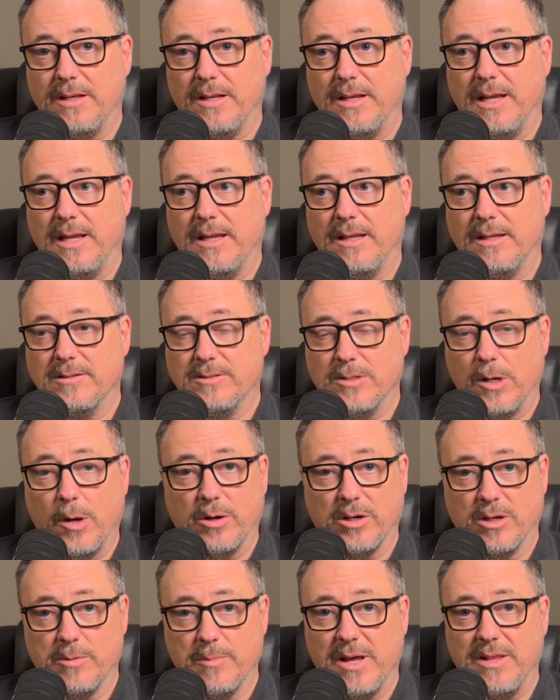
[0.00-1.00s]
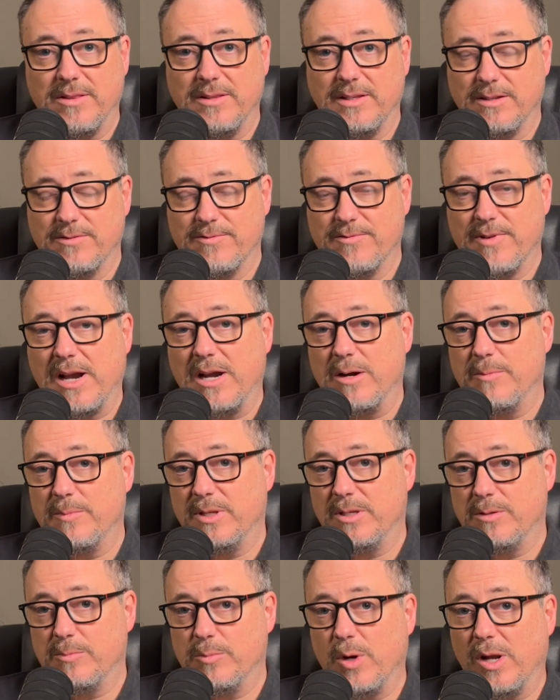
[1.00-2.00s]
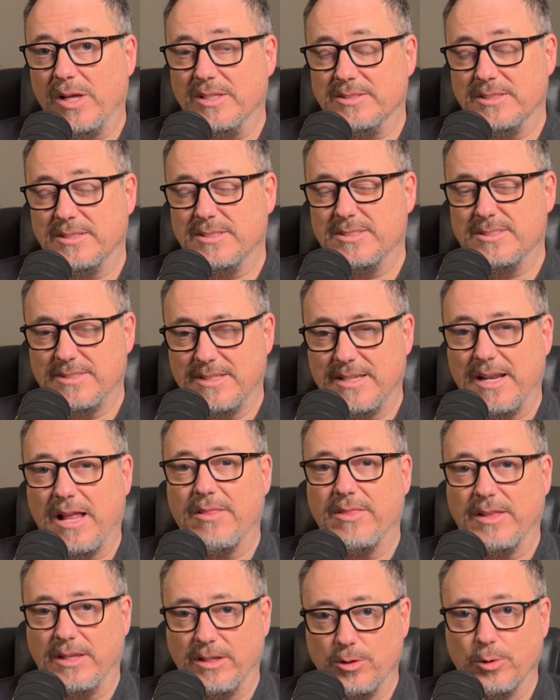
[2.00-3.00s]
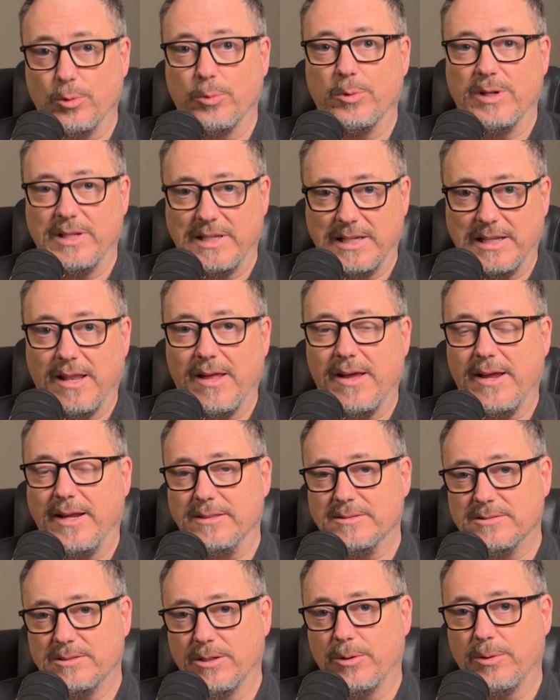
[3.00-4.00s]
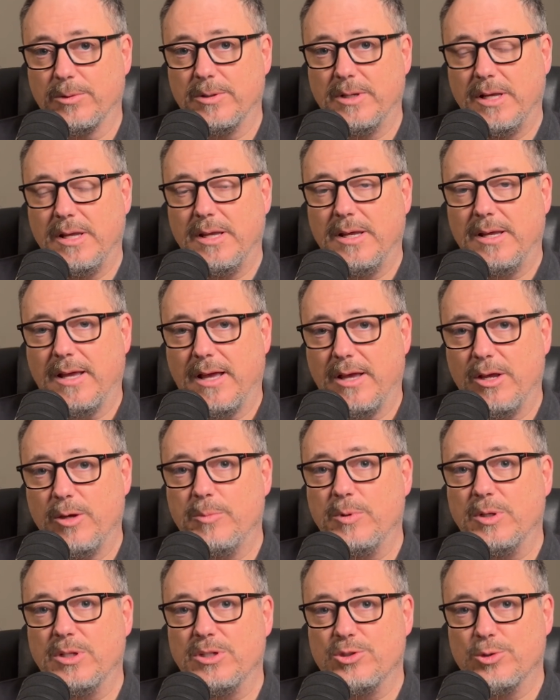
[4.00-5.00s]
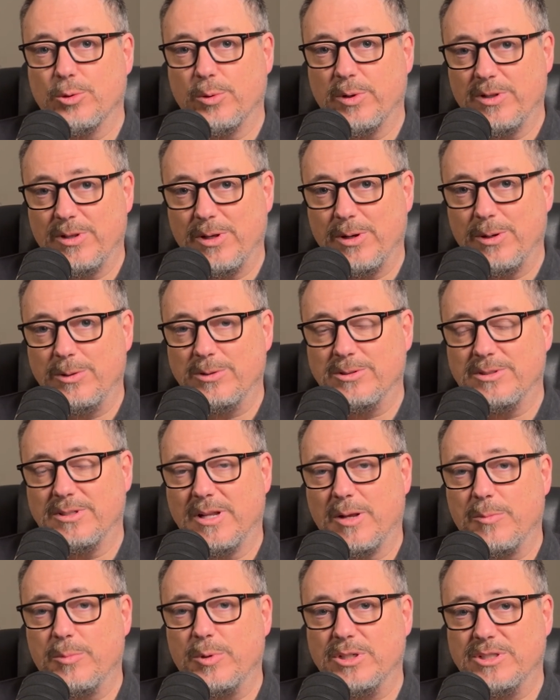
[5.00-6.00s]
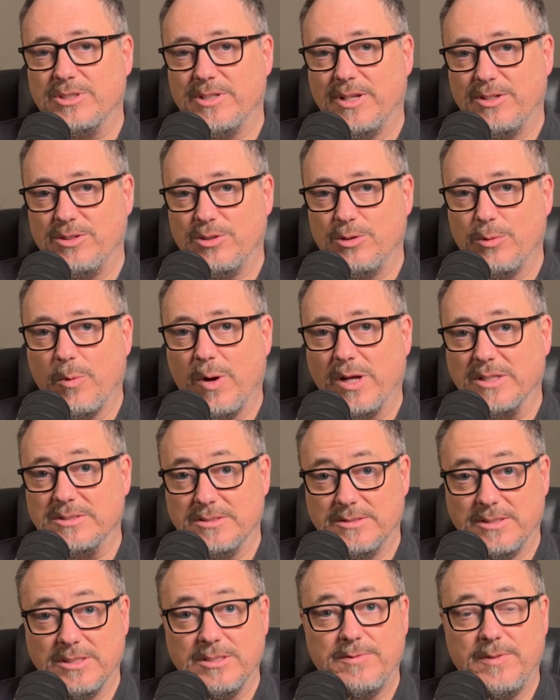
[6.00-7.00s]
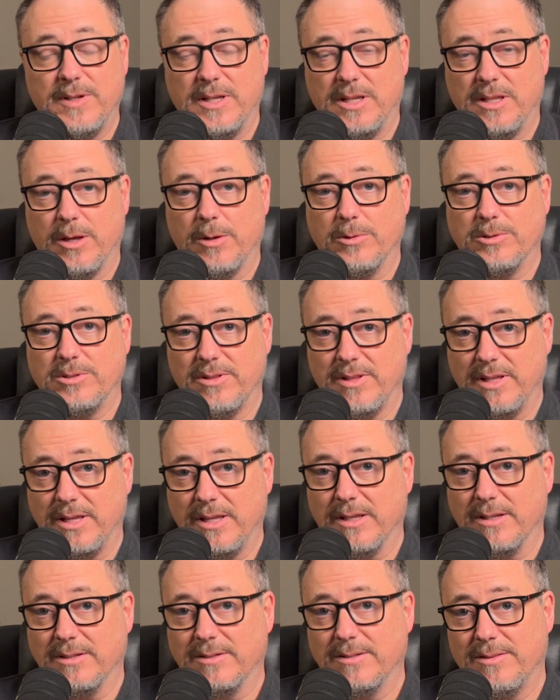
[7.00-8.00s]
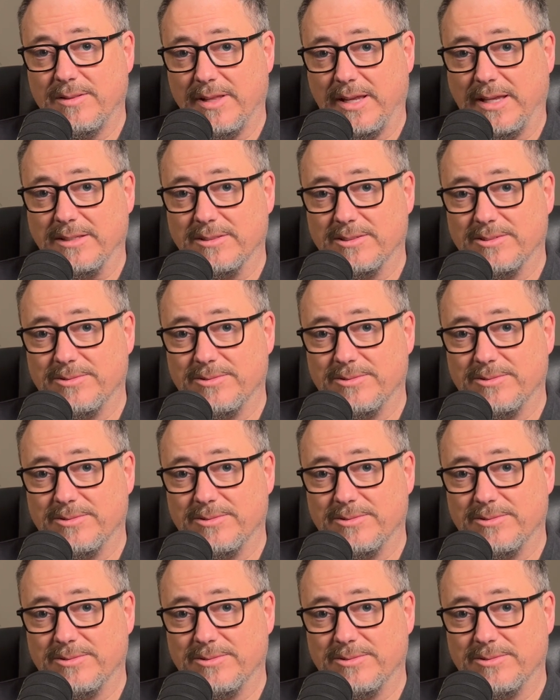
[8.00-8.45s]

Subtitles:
and talking about the environment and processes that I think you'll really like. So I hope you enjoy those, and I appreciate you watching this video to the end. Thanks.